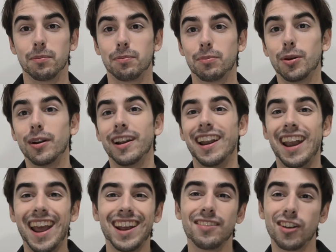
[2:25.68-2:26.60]
put a
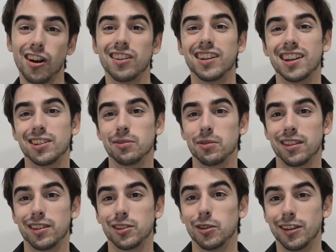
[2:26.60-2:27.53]
negative connotation with
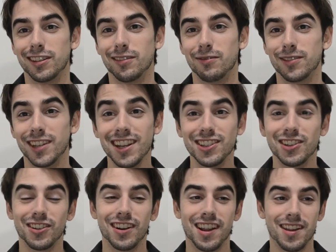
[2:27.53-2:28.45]
the choice of changing
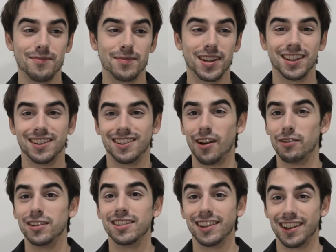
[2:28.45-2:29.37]
your name because
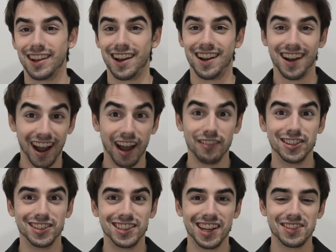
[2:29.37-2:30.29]
obviously I've
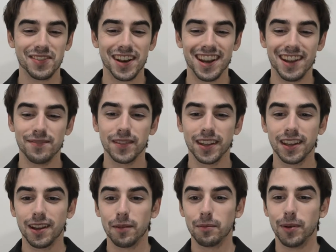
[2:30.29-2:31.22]
just changed my name.
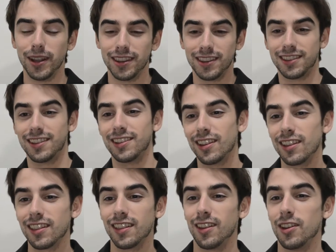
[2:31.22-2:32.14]
But
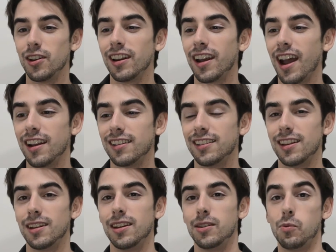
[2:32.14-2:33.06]
you can kind of
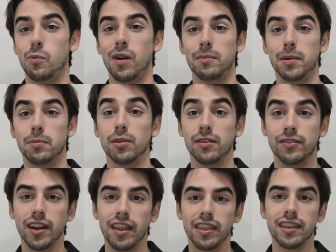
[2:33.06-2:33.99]
see when people have
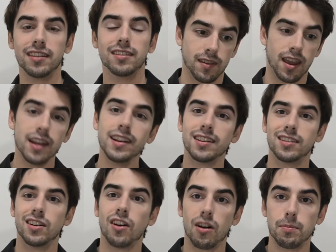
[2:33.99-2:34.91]
done this. And yes,
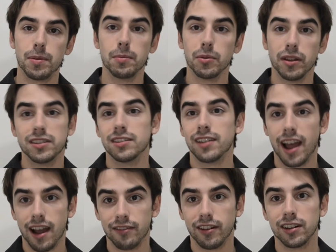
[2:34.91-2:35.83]
there are people that just
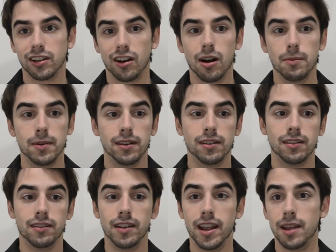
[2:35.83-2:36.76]
have uncommon
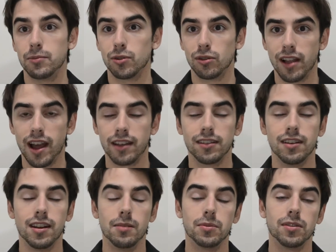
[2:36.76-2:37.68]
names or last
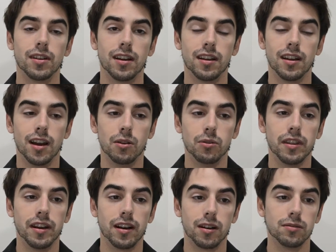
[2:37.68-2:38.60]
names out
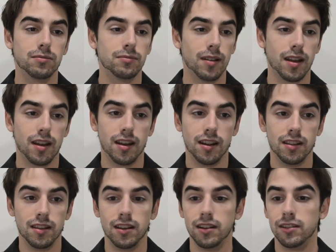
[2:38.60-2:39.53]
there,
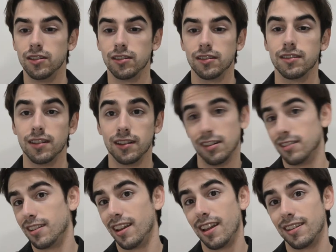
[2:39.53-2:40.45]
and they just it
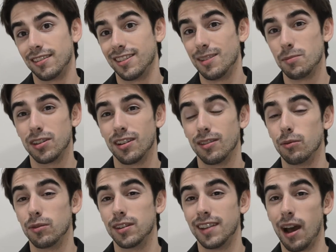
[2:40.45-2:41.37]
just seems to
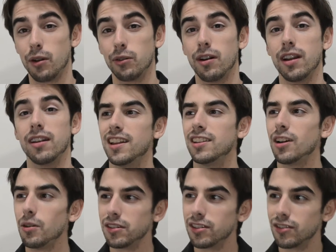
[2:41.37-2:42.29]
sound right. It's
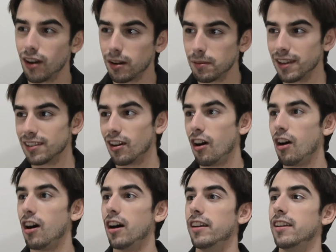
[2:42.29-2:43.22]
always struck me as
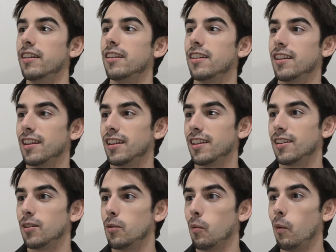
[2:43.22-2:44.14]
odd
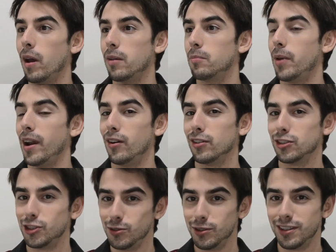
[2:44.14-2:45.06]
when parents
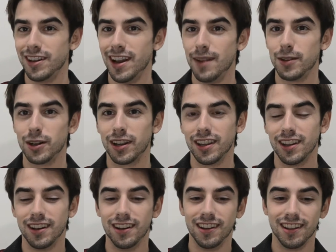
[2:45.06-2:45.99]
choose to name their
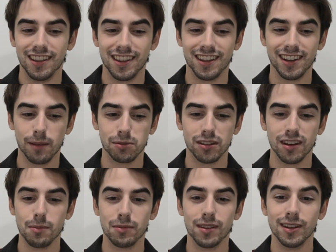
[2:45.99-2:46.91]
kid the types of
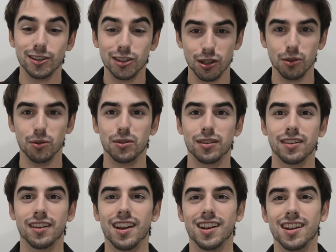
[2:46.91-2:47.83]
names they choose,
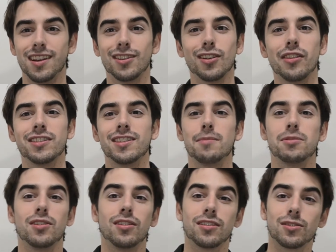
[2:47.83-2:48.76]
and there's all these names
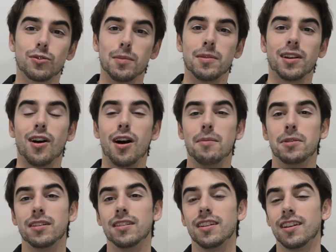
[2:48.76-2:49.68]
that are extremely
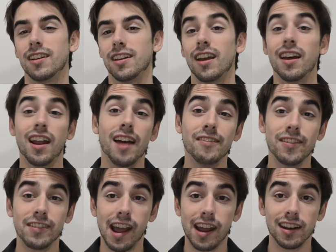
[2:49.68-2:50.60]
common. I've
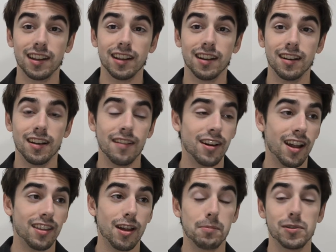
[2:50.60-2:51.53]
never had a kid, I've never had
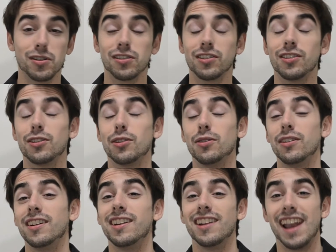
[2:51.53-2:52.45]
the
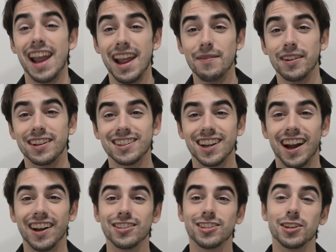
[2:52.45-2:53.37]
opportunity to name a
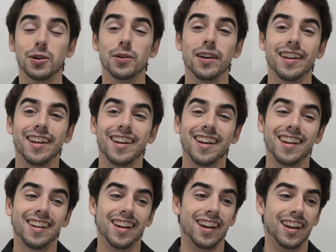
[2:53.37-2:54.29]
child, so
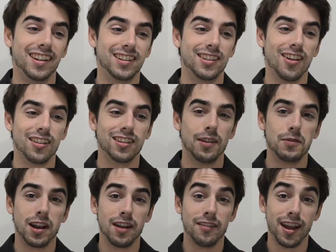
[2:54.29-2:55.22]
it's not
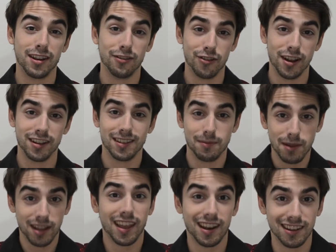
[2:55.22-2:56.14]
something I've had to face and
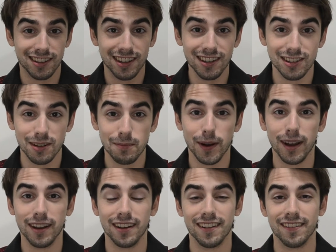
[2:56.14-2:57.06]
make that decision,
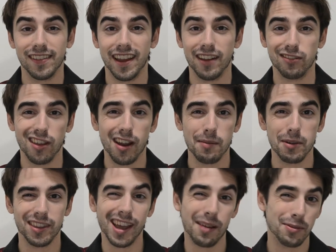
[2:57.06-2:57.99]
but I thought
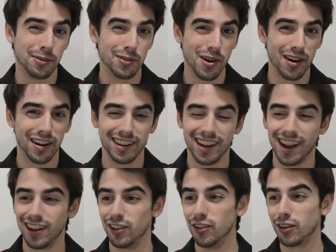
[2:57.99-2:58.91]
about that before and
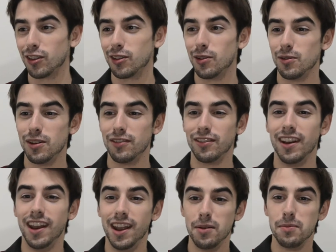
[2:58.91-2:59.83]
kind of looked through different
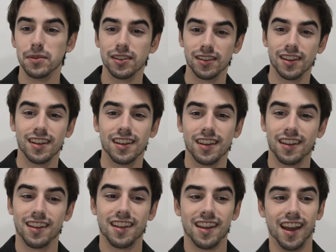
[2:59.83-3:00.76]
names
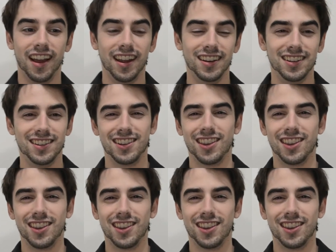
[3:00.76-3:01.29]
and just